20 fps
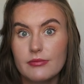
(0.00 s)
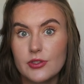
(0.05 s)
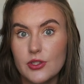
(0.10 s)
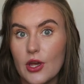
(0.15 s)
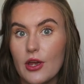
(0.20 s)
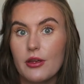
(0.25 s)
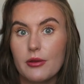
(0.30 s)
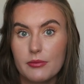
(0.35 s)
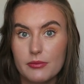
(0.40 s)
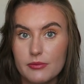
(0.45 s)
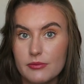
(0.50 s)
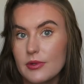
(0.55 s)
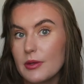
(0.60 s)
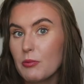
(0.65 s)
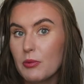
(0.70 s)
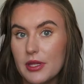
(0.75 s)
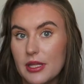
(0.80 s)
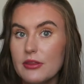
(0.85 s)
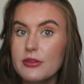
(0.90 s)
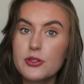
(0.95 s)
So
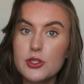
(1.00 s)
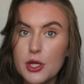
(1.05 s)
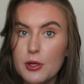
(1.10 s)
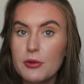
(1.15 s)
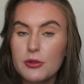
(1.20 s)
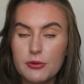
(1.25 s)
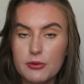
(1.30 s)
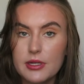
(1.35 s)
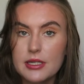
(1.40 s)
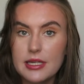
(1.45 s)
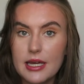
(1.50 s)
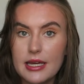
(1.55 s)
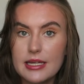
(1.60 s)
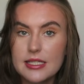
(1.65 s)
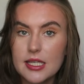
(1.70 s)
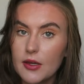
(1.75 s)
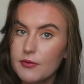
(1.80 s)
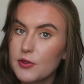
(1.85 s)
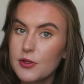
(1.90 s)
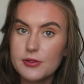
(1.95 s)
within two or three
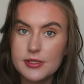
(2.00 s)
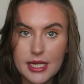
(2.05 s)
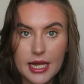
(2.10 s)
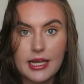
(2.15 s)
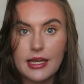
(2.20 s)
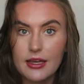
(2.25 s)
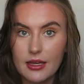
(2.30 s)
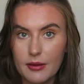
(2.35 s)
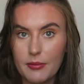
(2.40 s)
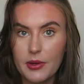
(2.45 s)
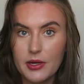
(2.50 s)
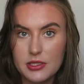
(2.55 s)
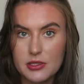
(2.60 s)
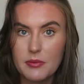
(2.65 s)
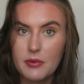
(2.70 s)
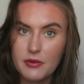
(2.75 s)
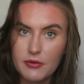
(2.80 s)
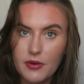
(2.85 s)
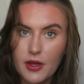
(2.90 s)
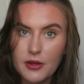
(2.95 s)
days I've used ten gigabytes
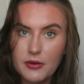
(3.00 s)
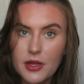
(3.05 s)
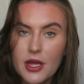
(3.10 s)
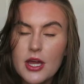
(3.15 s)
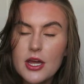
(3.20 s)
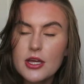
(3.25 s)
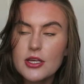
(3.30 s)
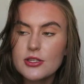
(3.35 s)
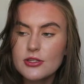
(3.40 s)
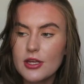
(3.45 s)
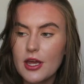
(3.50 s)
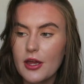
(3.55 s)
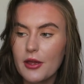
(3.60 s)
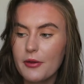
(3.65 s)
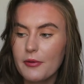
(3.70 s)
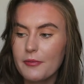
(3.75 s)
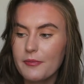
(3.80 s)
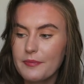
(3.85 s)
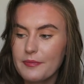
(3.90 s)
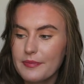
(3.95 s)
on my phone.
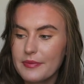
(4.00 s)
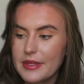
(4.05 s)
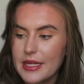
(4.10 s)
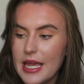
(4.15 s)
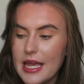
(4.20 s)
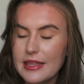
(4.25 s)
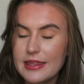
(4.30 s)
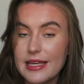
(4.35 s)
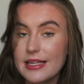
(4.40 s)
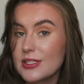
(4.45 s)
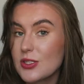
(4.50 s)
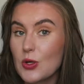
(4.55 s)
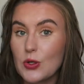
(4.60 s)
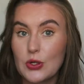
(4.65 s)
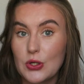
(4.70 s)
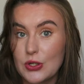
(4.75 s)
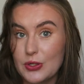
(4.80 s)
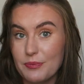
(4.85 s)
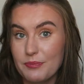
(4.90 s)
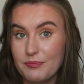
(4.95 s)
So that's
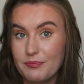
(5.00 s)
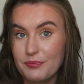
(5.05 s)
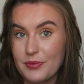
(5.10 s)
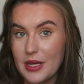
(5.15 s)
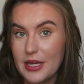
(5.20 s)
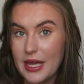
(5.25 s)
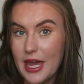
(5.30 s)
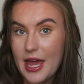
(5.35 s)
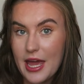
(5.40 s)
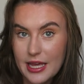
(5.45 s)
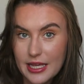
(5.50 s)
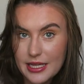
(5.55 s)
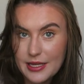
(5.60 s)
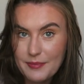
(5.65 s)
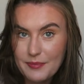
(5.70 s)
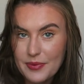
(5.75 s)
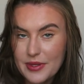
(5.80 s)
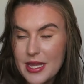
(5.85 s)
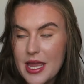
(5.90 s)
not good, okay?